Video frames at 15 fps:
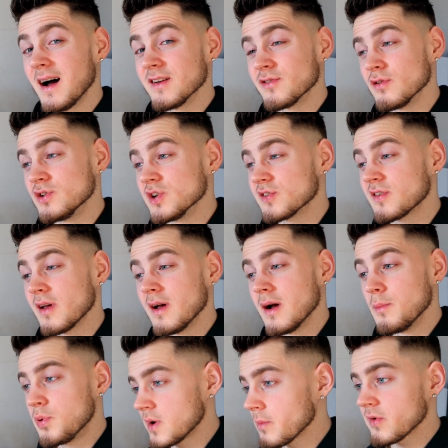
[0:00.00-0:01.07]
So just
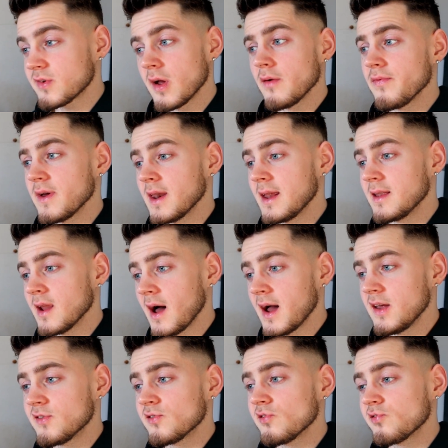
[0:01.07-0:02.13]
putting myself in a
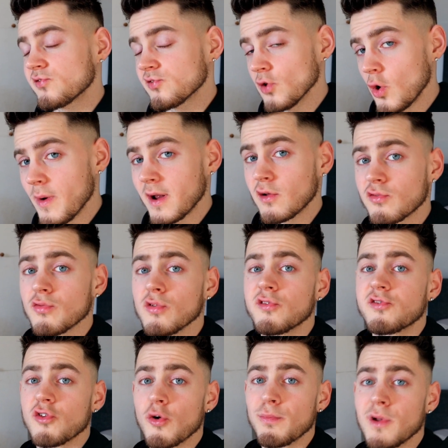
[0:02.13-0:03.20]
nice, slow and controlled
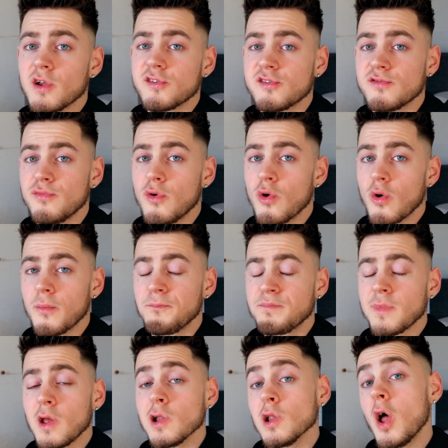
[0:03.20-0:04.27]
surplus for
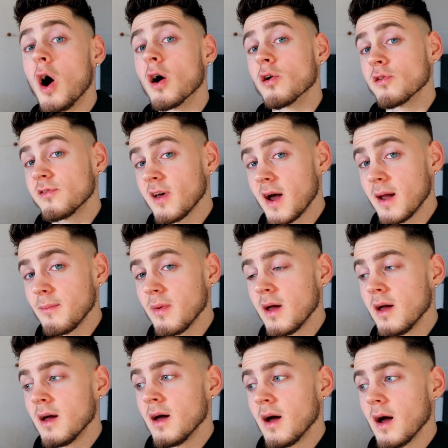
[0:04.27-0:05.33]
a longer time
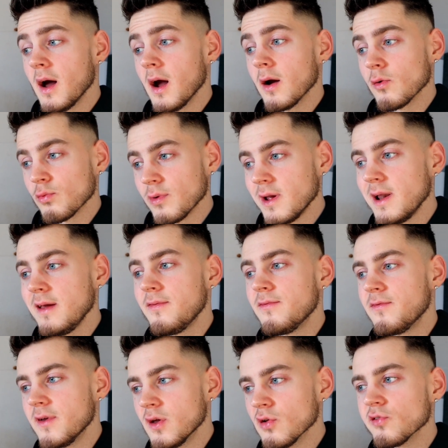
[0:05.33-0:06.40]
really
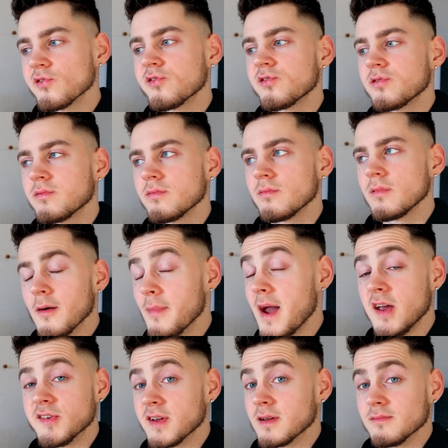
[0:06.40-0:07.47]
feels
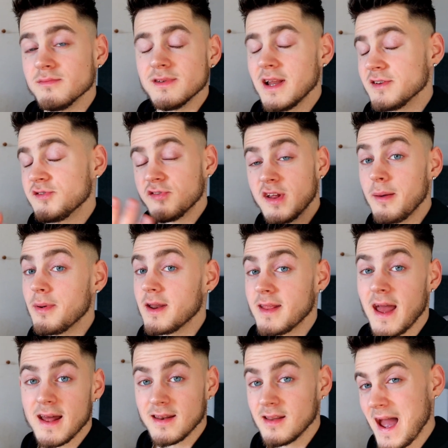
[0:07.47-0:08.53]
amazing. Let's just keep it at
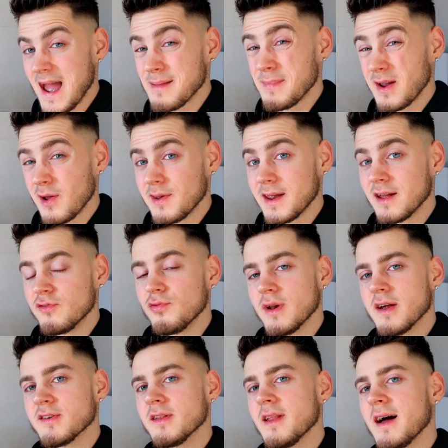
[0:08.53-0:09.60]
that. I had been cutting in
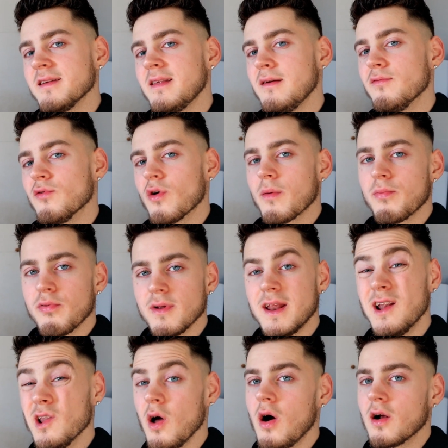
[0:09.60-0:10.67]
2019 for a
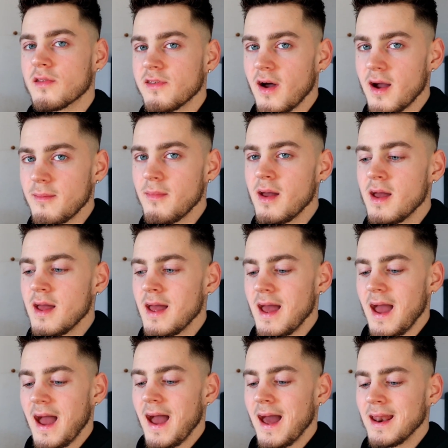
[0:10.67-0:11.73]
pretty long time,
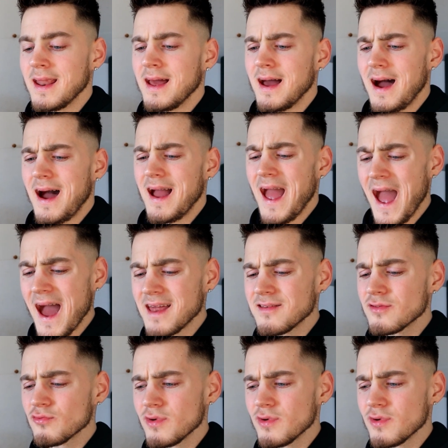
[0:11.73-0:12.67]
and I hadn't